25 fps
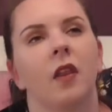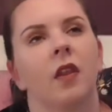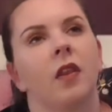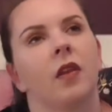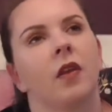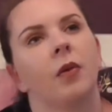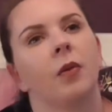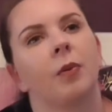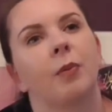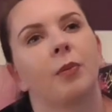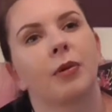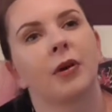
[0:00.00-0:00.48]

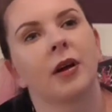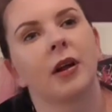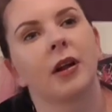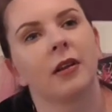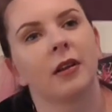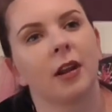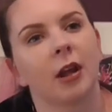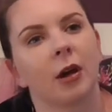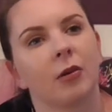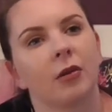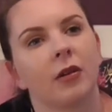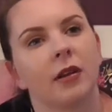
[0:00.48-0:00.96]
other
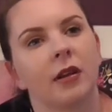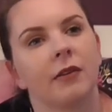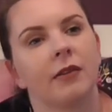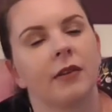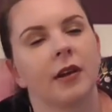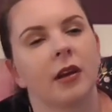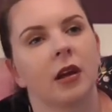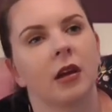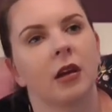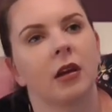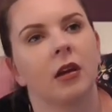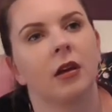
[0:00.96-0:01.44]
brand I was
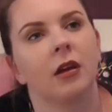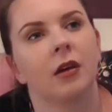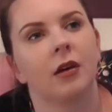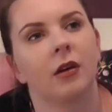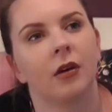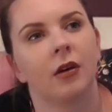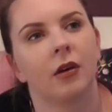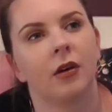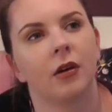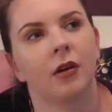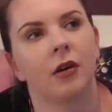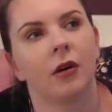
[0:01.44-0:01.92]
loving,
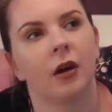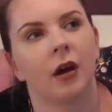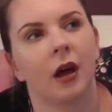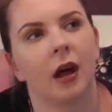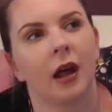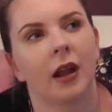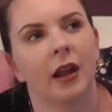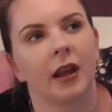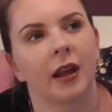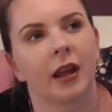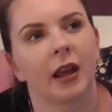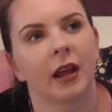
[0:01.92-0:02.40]

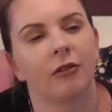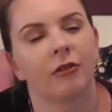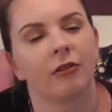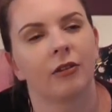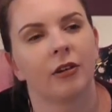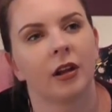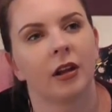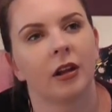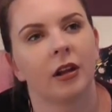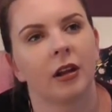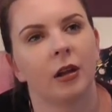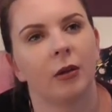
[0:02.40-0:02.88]
and I can't
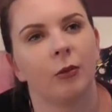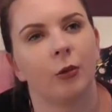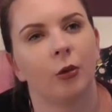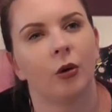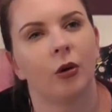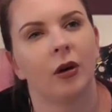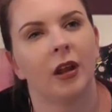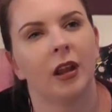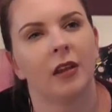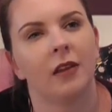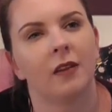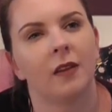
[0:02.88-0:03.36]
find
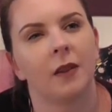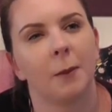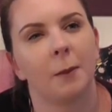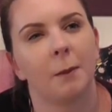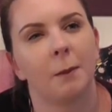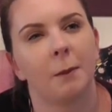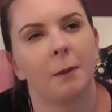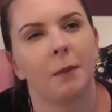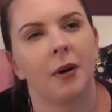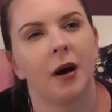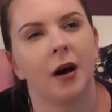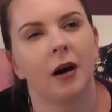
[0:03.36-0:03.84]
anymore, is the
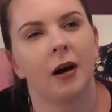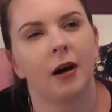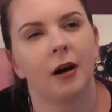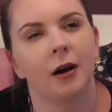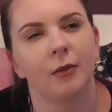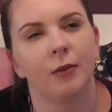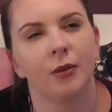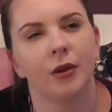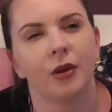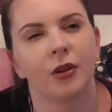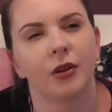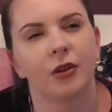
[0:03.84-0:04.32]

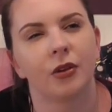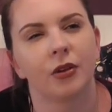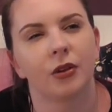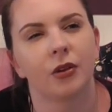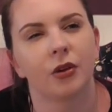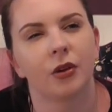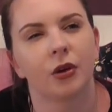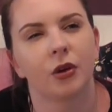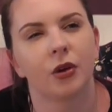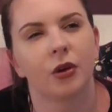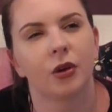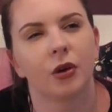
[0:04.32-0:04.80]
Palmer's
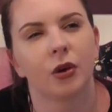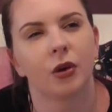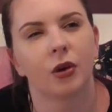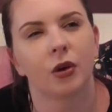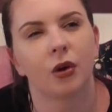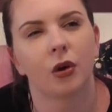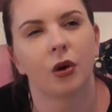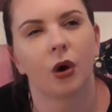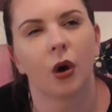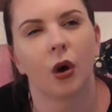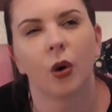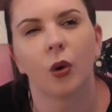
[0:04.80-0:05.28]

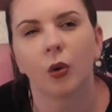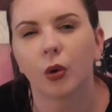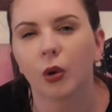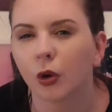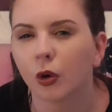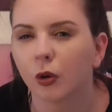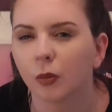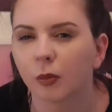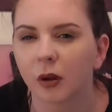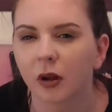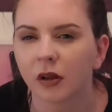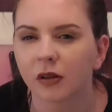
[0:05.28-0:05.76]

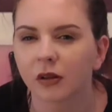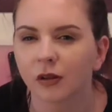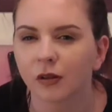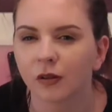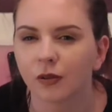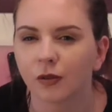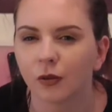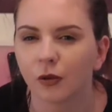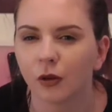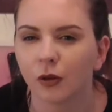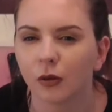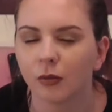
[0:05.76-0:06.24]
Cocoa Butter
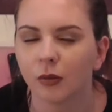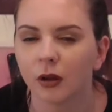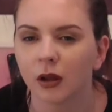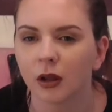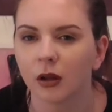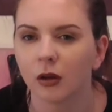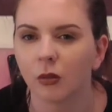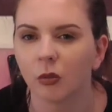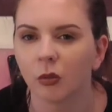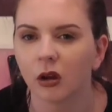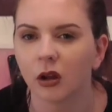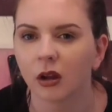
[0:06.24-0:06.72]

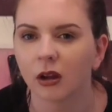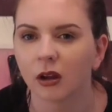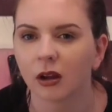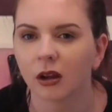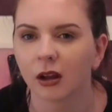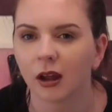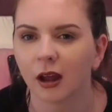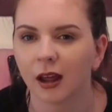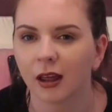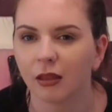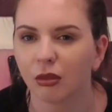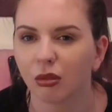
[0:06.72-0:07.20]
Formula one,
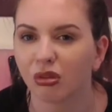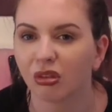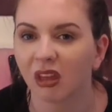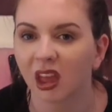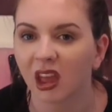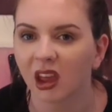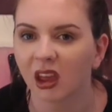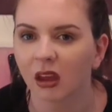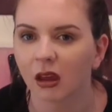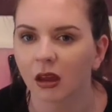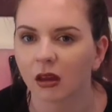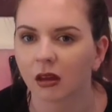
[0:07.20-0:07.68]
I
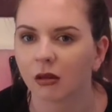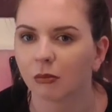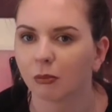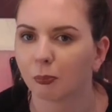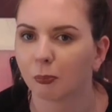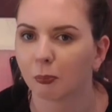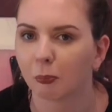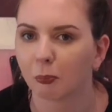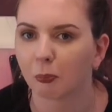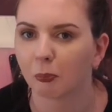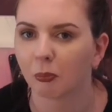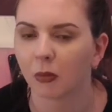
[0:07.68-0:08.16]
think.
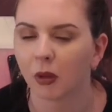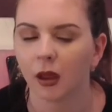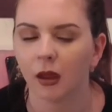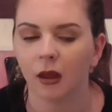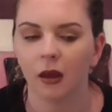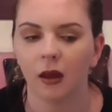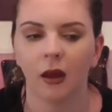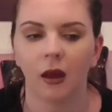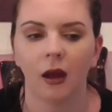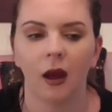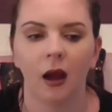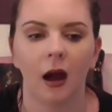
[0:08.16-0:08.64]

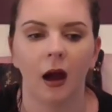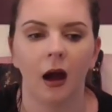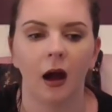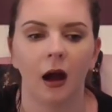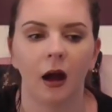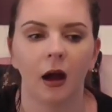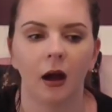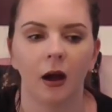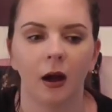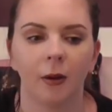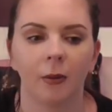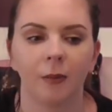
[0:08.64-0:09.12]

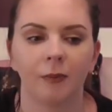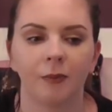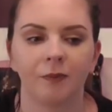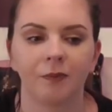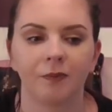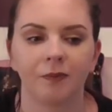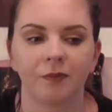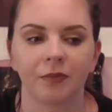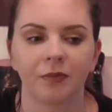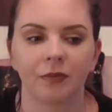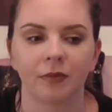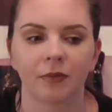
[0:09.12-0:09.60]

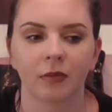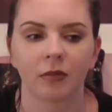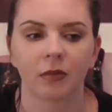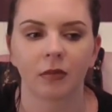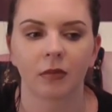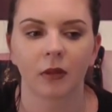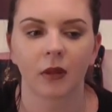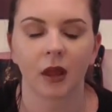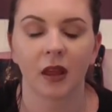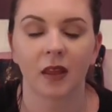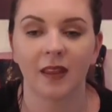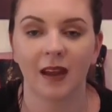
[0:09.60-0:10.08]

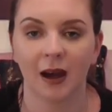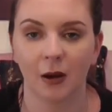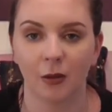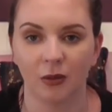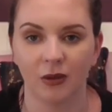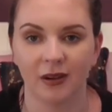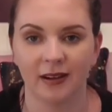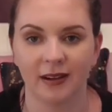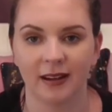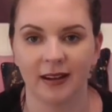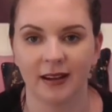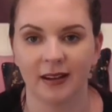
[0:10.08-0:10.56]
That
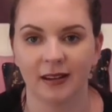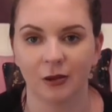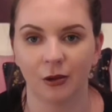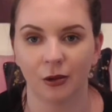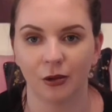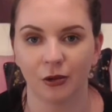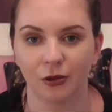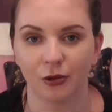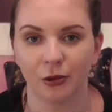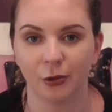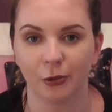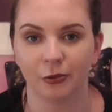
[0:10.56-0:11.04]
one is
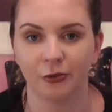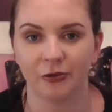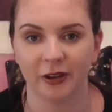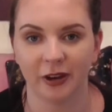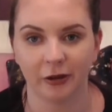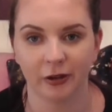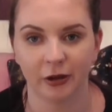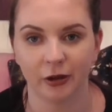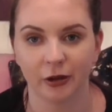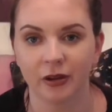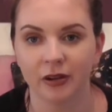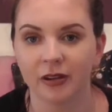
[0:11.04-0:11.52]
also
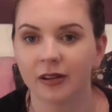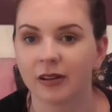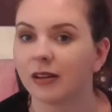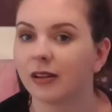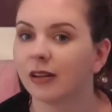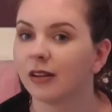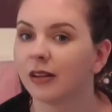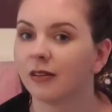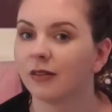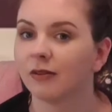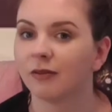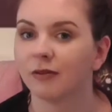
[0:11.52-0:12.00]
very good,
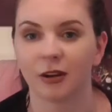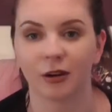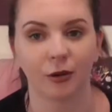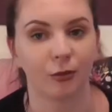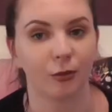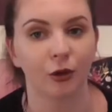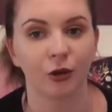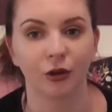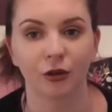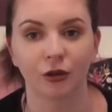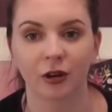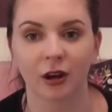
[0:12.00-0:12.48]
very
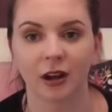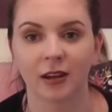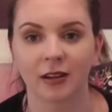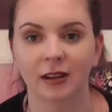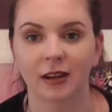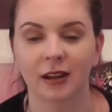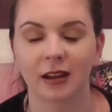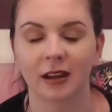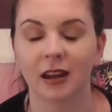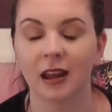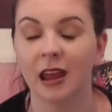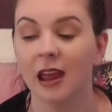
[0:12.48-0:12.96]

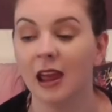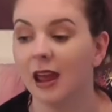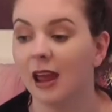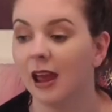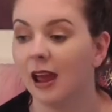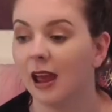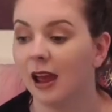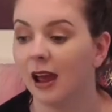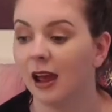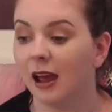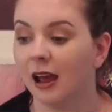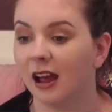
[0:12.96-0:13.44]
moisturising.
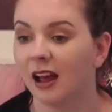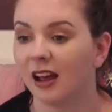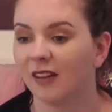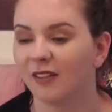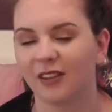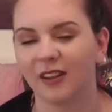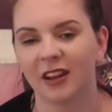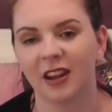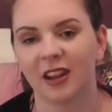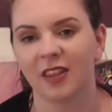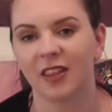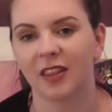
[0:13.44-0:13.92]
I
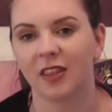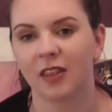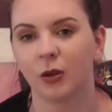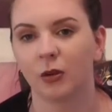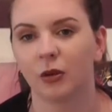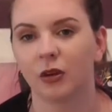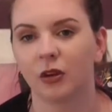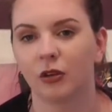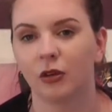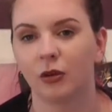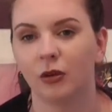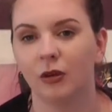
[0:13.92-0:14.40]
feel like they're the
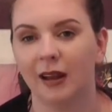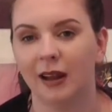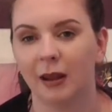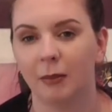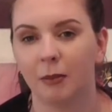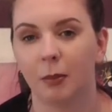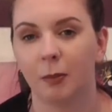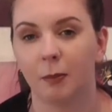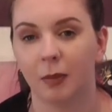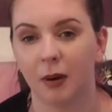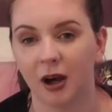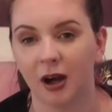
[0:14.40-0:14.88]
only two
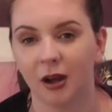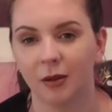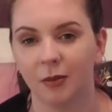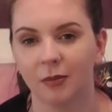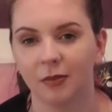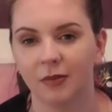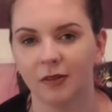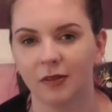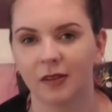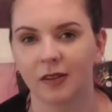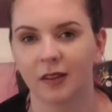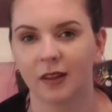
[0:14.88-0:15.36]
lip
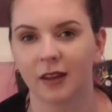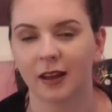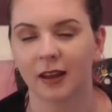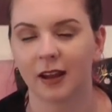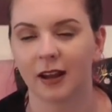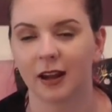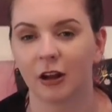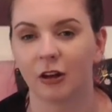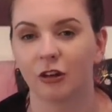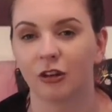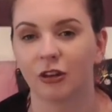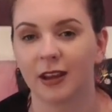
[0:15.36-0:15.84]
balms that
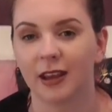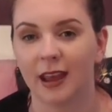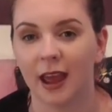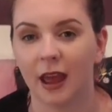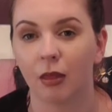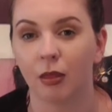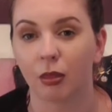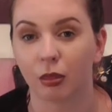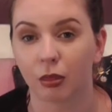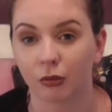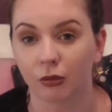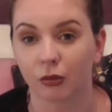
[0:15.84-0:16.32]
can actually
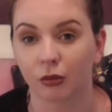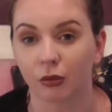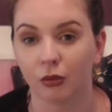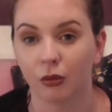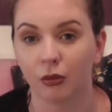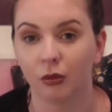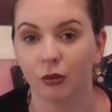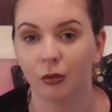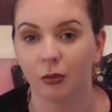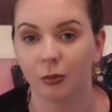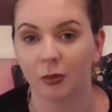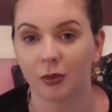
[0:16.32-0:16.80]
get
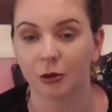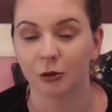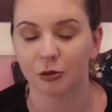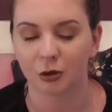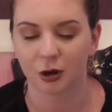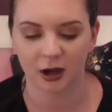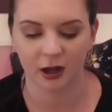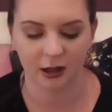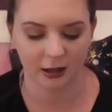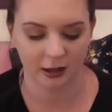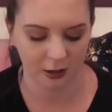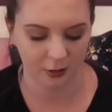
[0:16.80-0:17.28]
through my
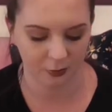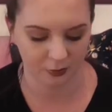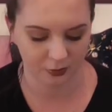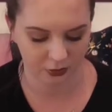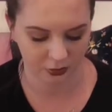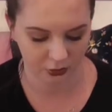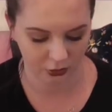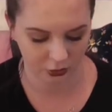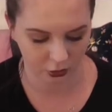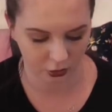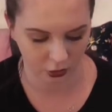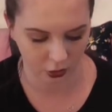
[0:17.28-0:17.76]
dry
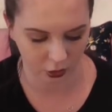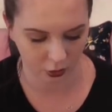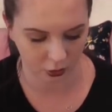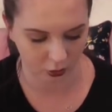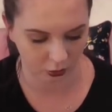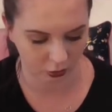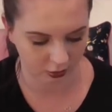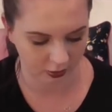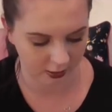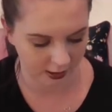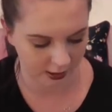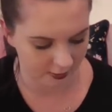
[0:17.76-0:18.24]
lips,
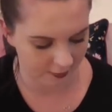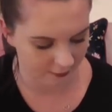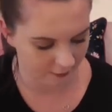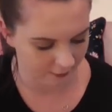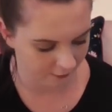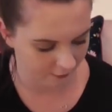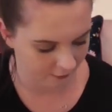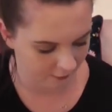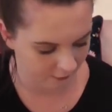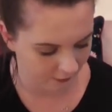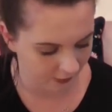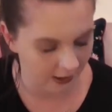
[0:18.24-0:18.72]
so they're
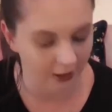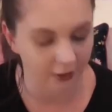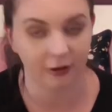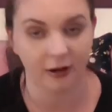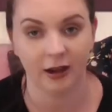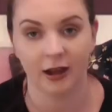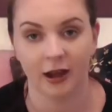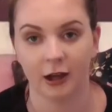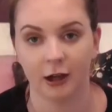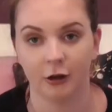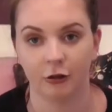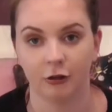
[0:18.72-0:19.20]
very
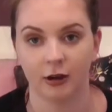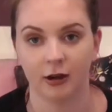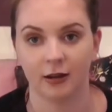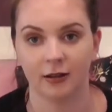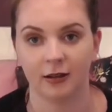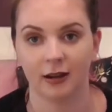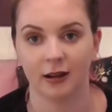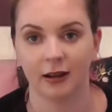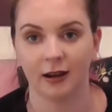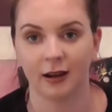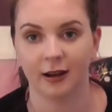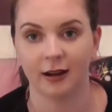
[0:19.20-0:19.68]

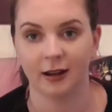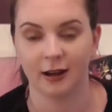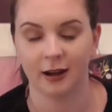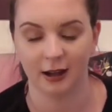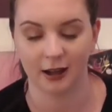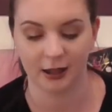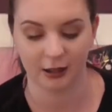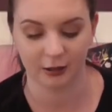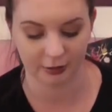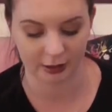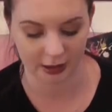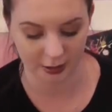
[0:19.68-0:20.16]
hydrating and I
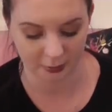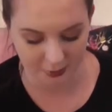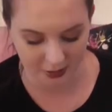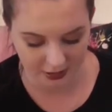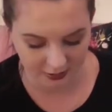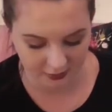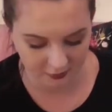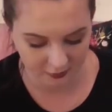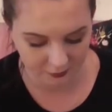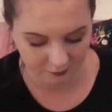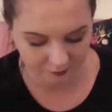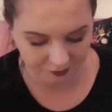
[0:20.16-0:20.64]
highly
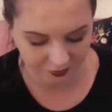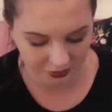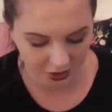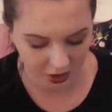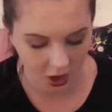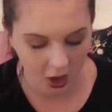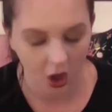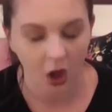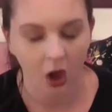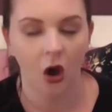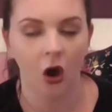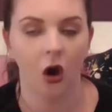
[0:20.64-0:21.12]
recommend.
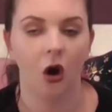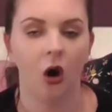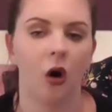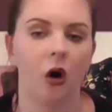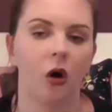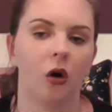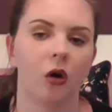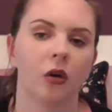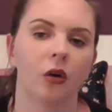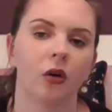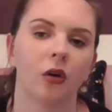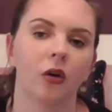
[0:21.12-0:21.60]

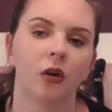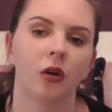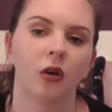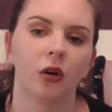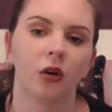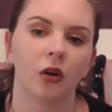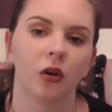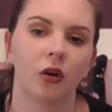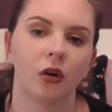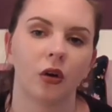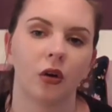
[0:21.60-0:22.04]
On